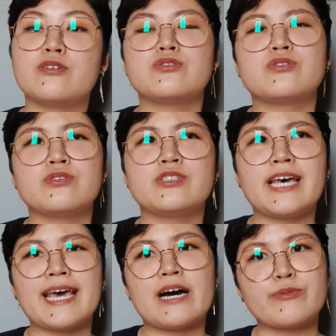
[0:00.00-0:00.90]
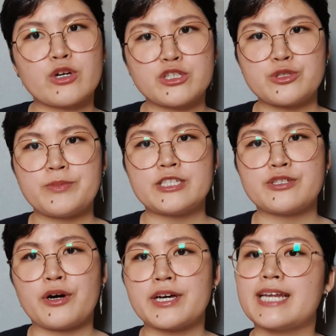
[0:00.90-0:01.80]
Today I'm going to be
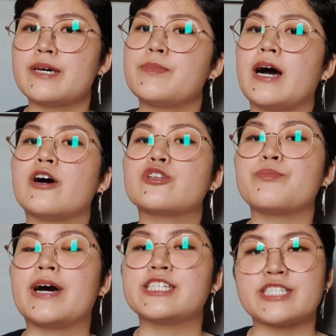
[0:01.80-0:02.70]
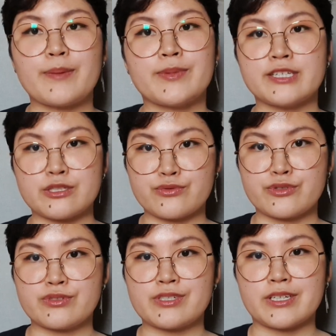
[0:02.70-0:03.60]
talking about my Japanese
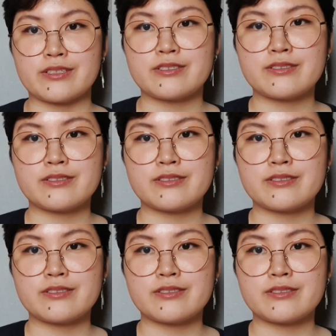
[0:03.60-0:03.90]
routine.